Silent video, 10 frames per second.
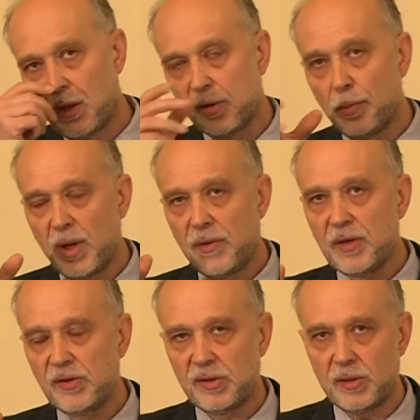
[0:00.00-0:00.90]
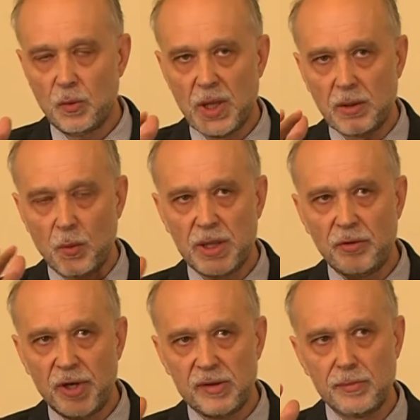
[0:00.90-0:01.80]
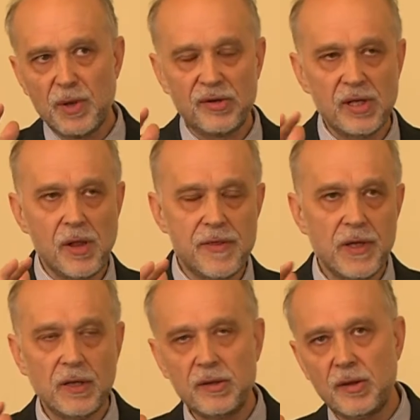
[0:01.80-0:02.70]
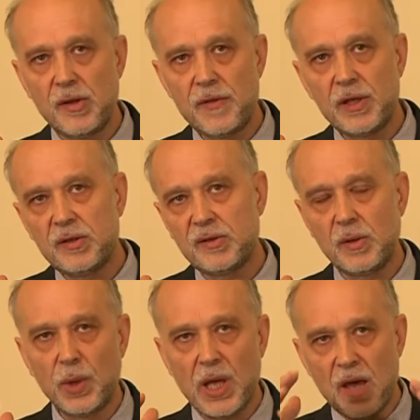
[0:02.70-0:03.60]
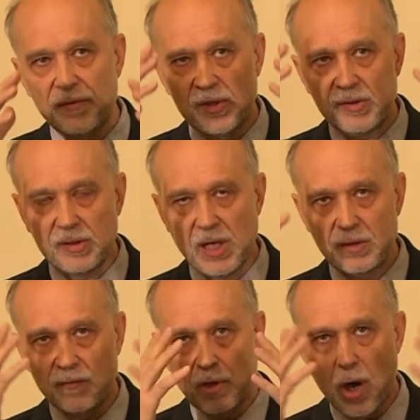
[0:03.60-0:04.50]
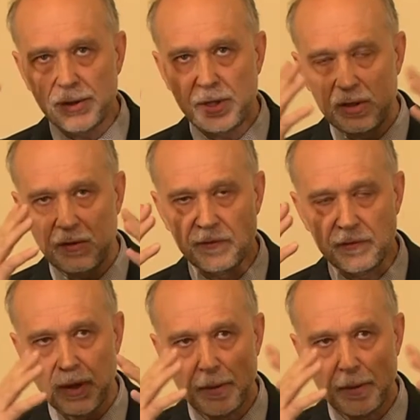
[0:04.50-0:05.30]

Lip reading: this is one reason Marcel thinks we have this kind of cognitive